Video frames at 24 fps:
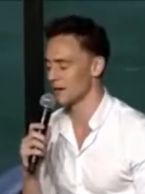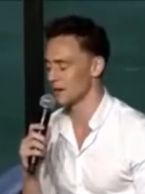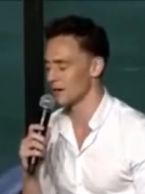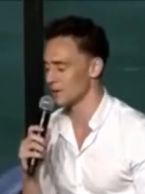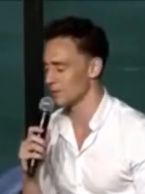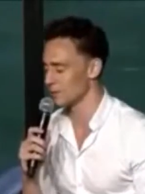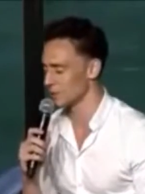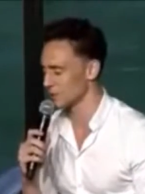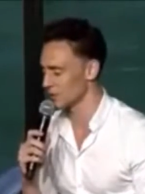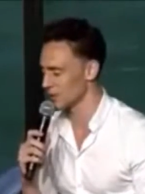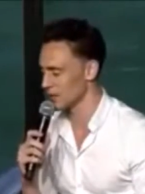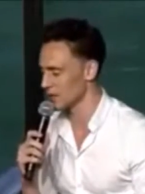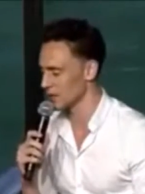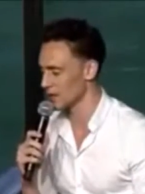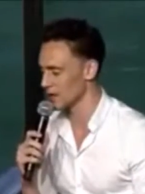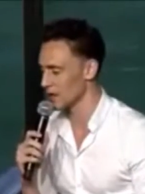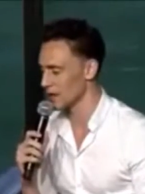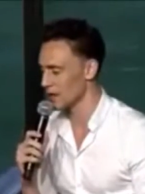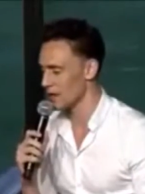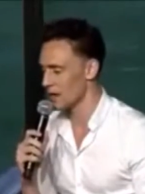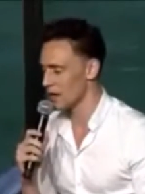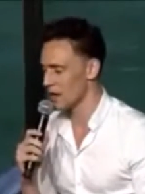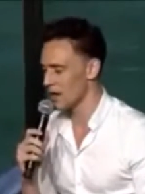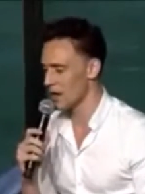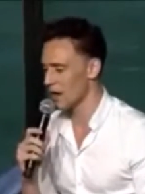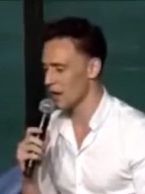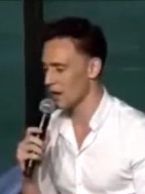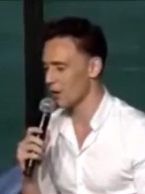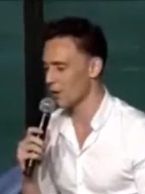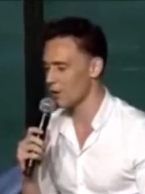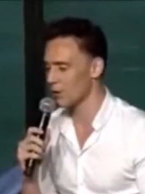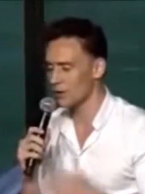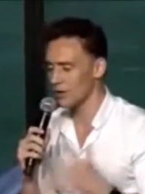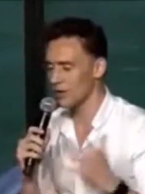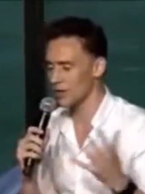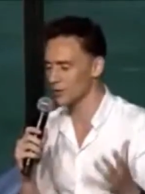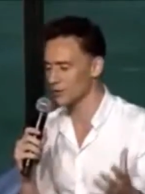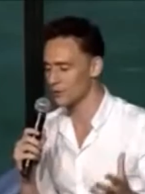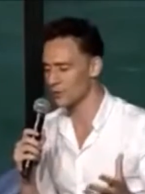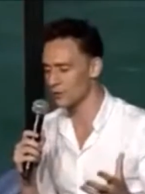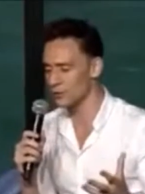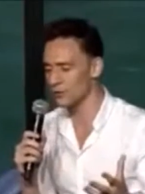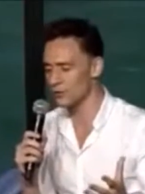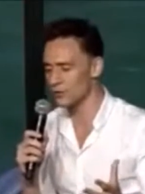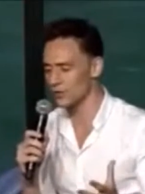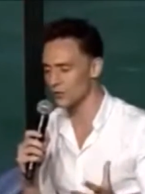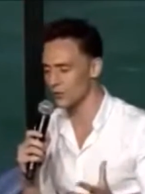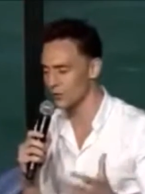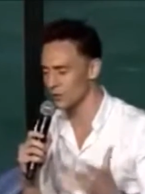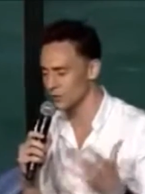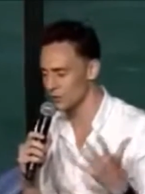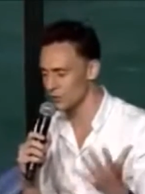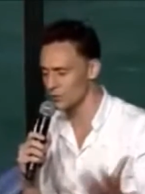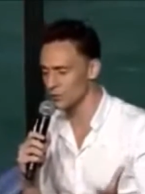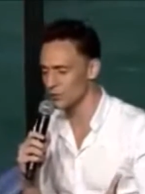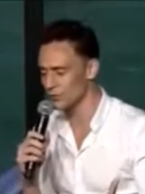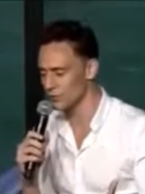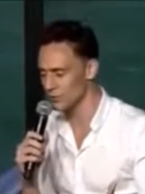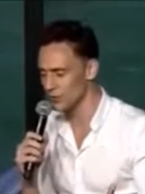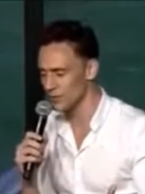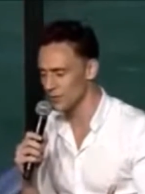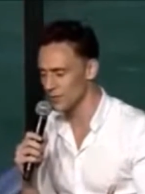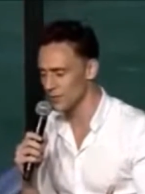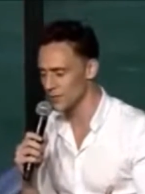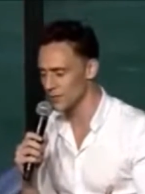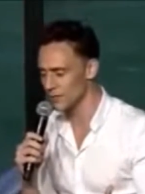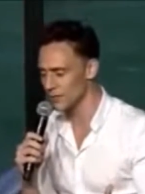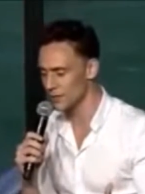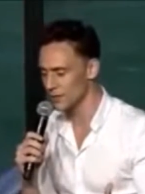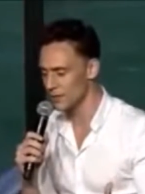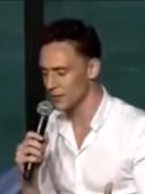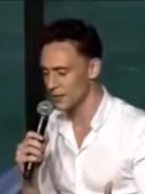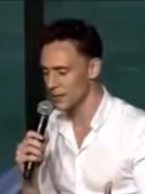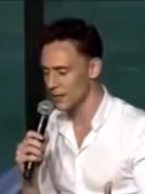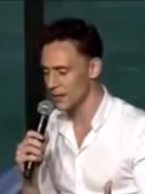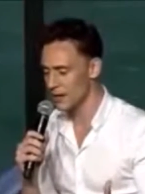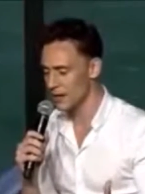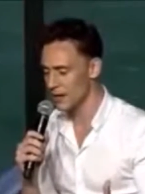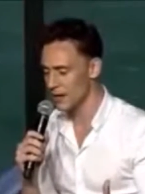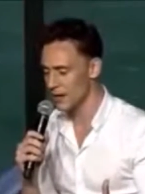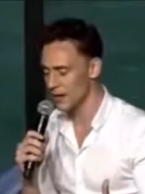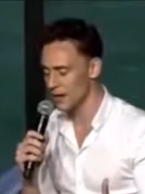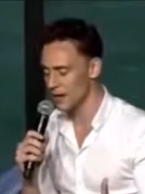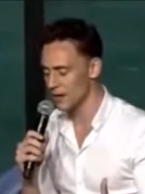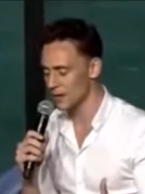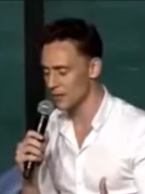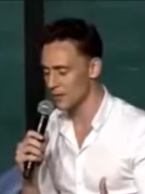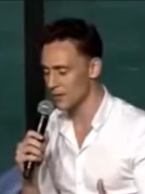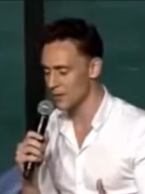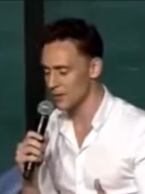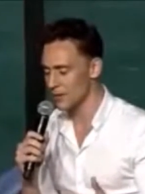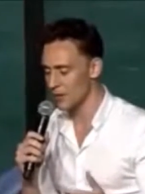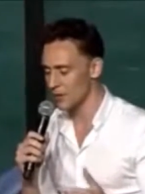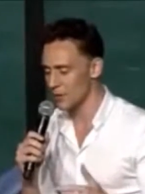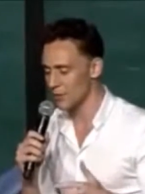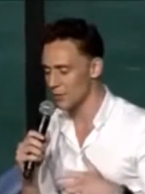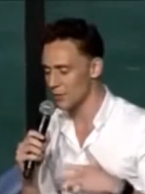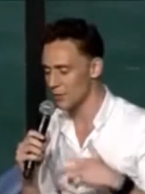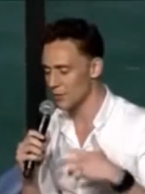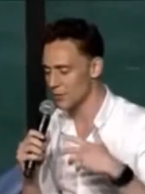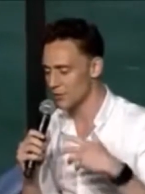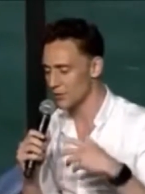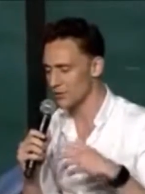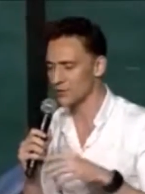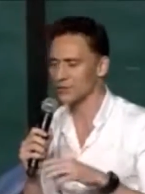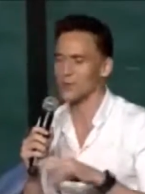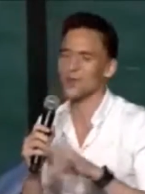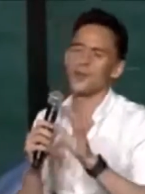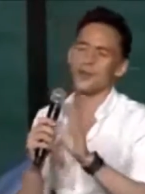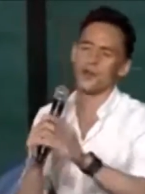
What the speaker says: you want to change your body, you want to change your career, your business, your relationship.